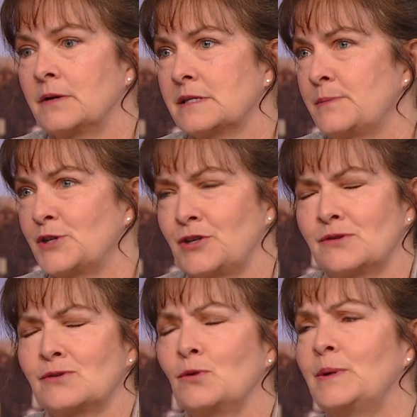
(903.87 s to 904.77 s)
are subject to
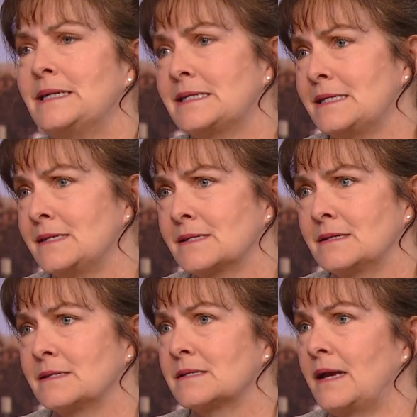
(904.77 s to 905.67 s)
so many
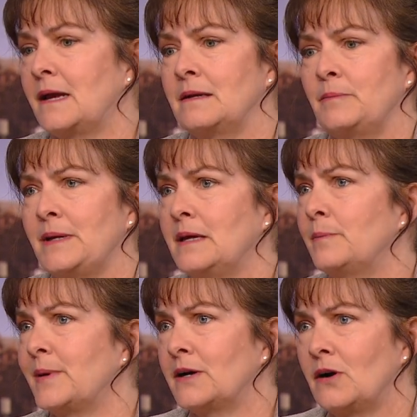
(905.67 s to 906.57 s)
diseases and being
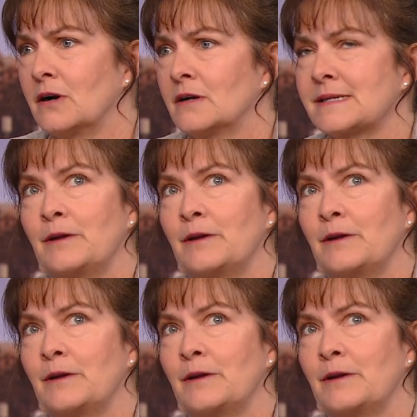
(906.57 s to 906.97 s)
hit by cars.